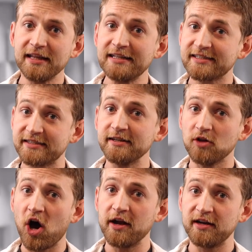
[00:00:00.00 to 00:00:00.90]
it's still
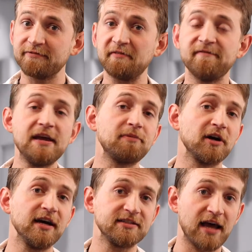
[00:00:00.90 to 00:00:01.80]
hot enough to
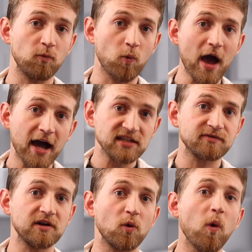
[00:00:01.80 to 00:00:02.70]
vaporize that wax
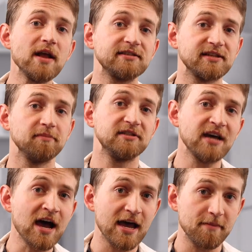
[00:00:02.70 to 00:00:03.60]
for quite some
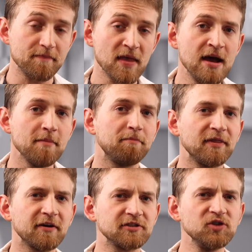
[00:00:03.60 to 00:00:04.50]
time,
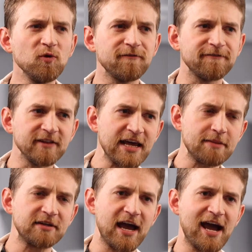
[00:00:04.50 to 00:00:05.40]
but there's no
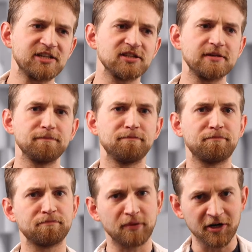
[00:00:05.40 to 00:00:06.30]
flame to actually
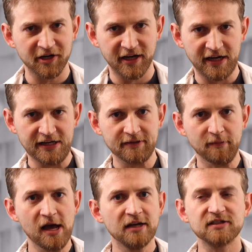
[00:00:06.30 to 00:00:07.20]
burn it.
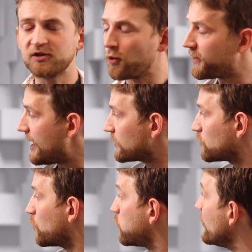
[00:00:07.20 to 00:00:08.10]
So that
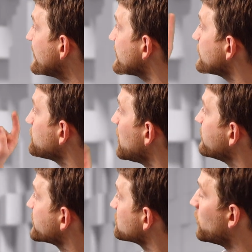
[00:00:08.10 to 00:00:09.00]
wisp
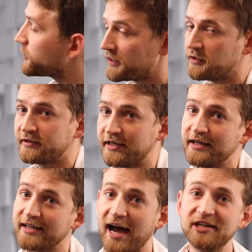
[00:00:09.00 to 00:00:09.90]
of smoke that you see
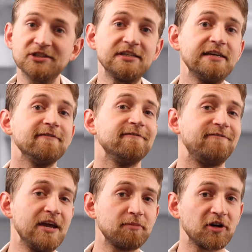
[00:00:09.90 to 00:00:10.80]
is actually
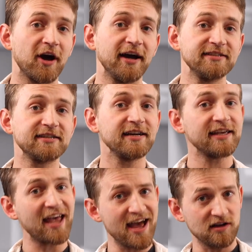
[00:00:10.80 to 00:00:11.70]
vaporized
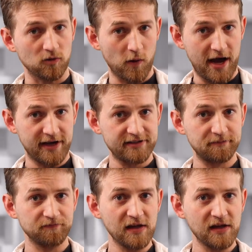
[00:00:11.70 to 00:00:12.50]
candle wax.